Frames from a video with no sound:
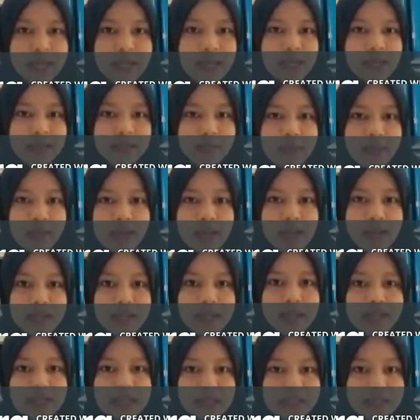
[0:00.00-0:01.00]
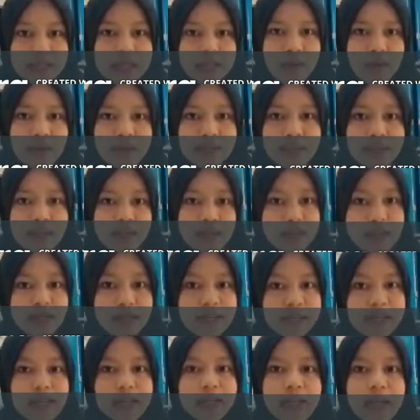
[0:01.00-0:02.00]
It may help in case now suddenly
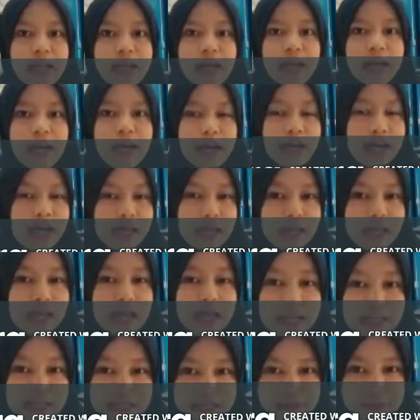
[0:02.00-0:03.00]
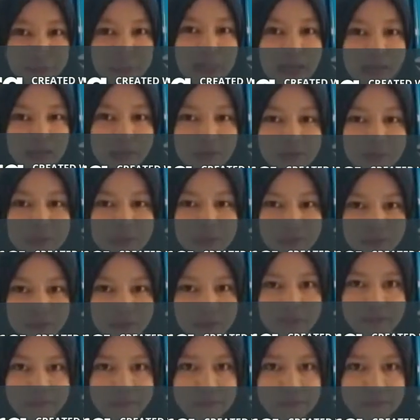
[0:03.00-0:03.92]
need that other Microsoft.